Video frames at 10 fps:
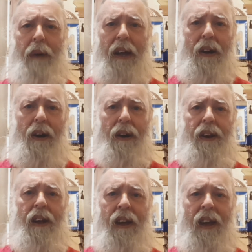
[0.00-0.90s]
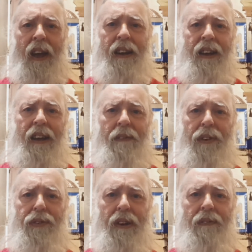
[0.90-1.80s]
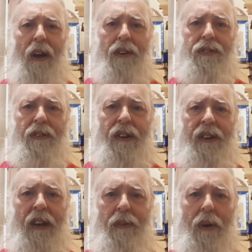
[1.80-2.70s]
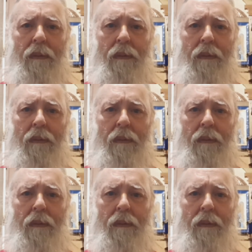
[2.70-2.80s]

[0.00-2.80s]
God and eat of the tree of knowledge of good and evil.